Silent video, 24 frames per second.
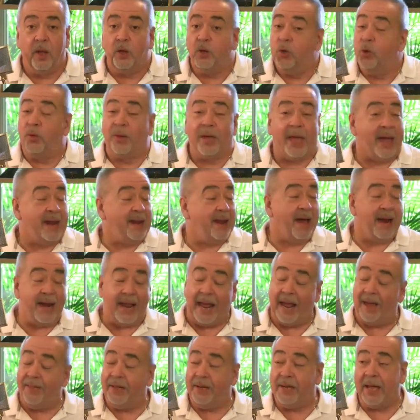You cannot
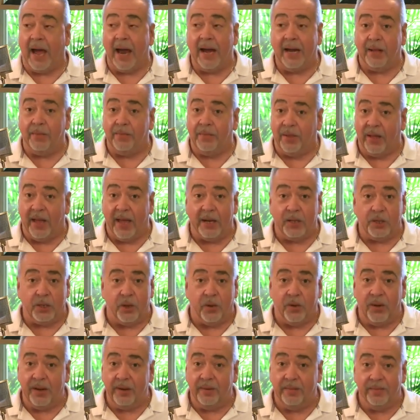add the dining plan
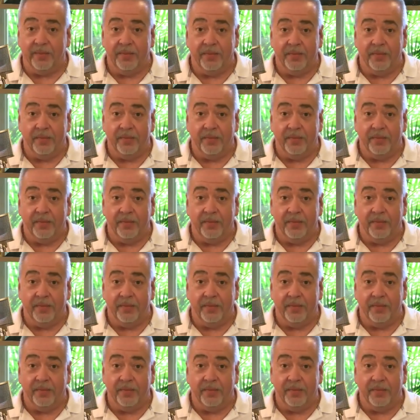to it.